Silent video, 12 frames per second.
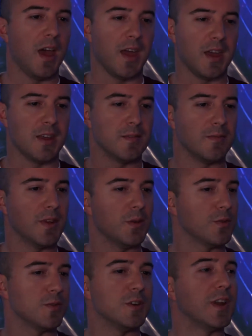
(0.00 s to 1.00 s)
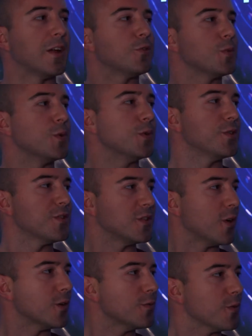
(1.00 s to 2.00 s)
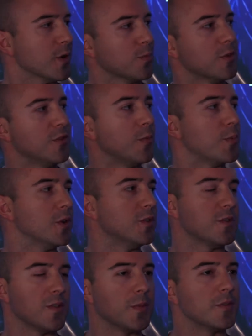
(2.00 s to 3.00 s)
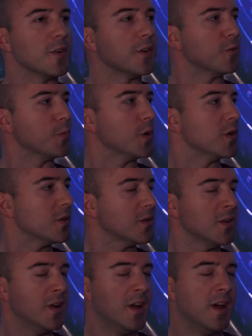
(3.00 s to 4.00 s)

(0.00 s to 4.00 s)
and it was a very natural start for him to jump into something very familiar.